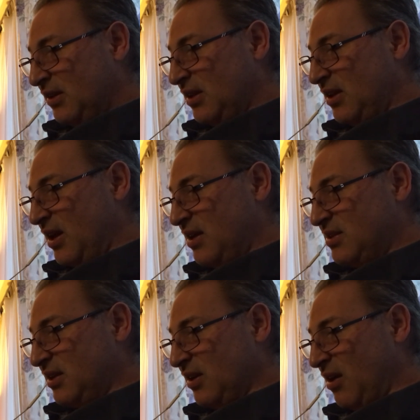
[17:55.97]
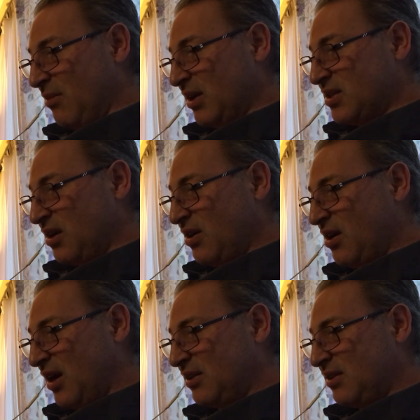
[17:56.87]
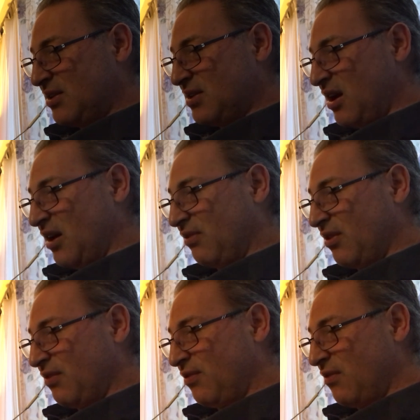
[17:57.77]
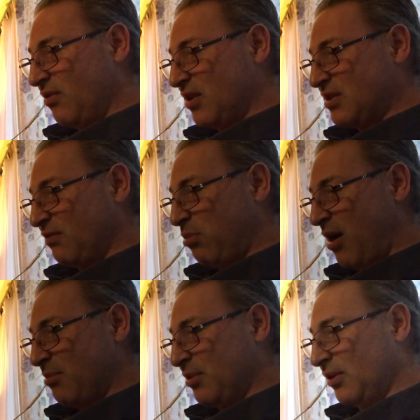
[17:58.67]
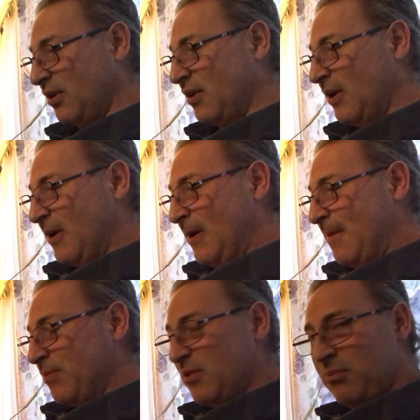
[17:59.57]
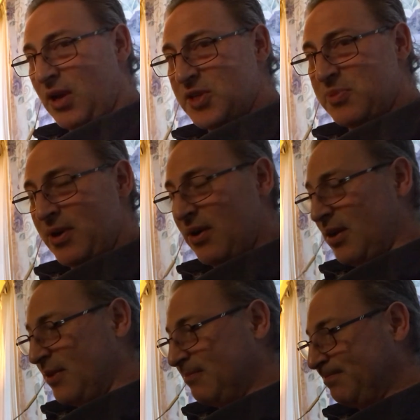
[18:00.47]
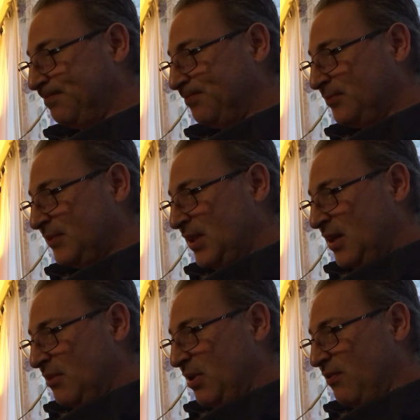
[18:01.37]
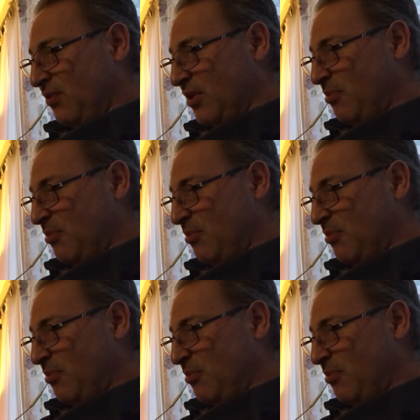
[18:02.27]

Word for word: Today's economics are not designed for the furtherance of popular prosperity, but for the